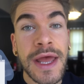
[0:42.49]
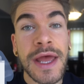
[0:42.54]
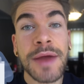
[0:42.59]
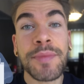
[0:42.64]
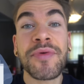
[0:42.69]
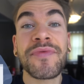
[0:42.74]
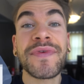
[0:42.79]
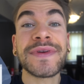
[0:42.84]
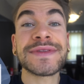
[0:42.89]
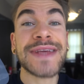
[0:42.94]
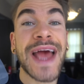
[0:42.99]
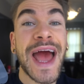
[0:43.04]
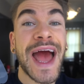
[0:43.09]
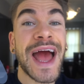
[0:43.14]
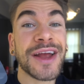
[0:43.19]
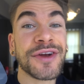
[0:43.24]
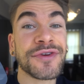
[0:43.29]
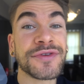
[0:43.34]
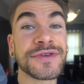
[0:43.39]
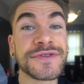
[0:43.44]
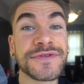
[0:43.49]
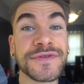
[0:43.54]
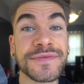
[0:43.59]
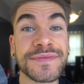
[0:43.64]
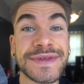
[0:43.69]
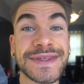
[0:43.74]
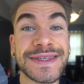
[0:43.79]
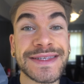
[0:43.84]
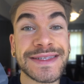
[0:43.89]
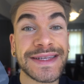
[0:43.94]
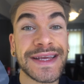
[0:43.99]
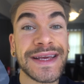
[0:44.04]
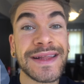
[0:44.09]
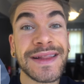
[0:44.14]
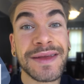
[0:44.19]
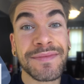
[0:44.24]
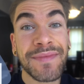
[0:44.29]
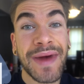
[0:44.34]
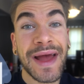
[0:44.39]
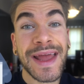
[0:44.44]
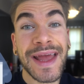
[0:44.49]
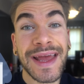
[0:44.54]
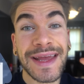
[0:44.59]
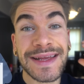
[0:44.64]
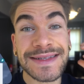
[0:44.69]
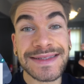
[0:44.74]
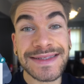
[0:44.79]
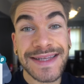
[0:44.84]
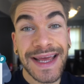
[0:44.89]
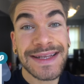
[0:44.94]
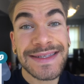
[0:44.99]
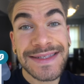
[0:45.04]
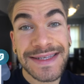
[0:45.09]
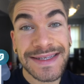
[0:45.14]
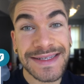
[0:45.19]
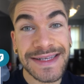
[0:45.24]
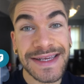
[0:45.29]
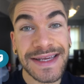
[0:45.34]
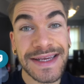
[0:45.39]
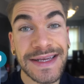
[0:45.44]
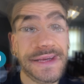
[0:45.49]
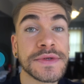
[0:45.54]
It prevents hackers from stealing my identity.